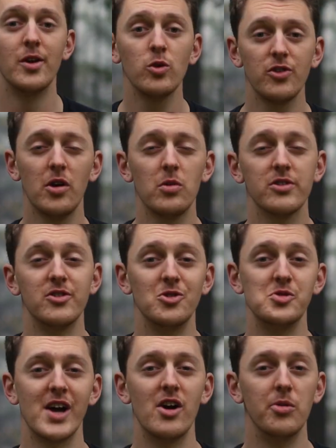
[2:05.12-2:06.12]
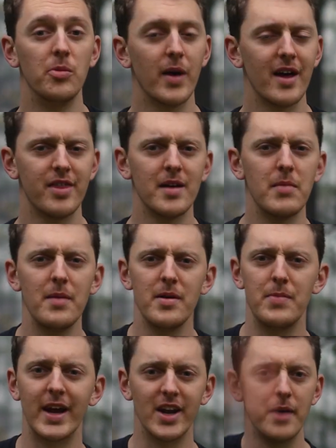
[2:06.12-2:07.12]
And also, I wasn't too terrible, but I think maybe
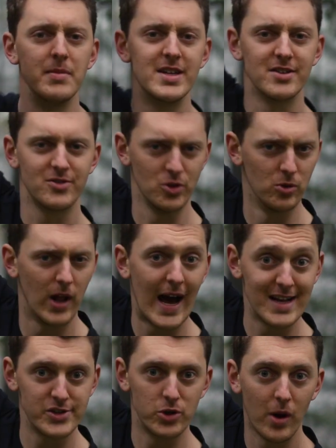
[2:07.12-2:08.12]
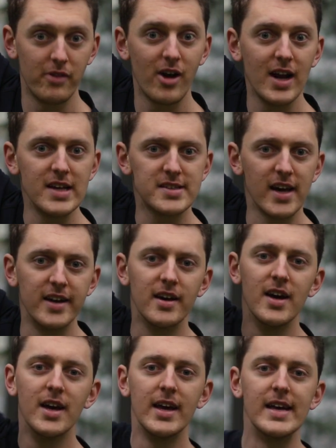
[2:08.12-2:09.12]
being 9 meters tall, as you quite rightly said,
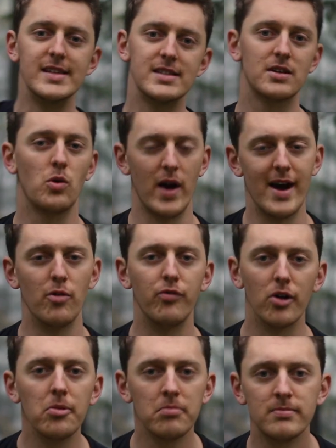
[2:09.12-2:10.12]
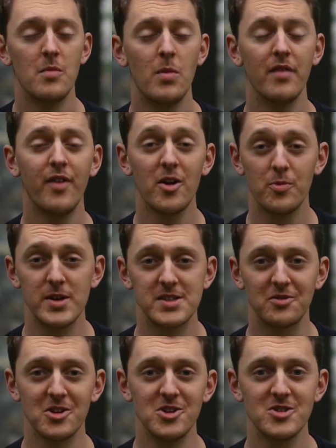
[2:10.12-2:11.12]
is quite helpful. My final piece
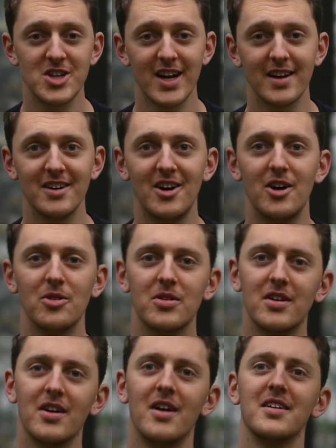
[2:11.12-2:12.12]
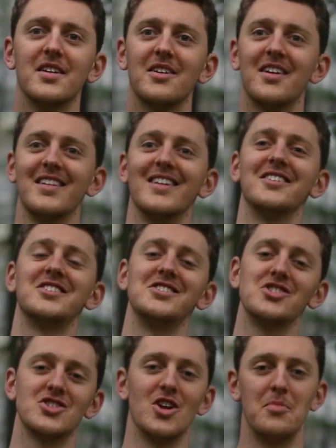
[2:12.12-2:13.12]
of good news, Jack... Oh, no, she's
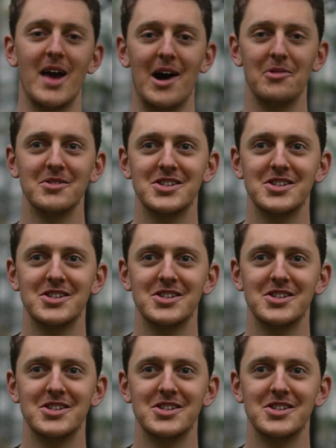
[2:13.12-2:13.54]
just locked me out.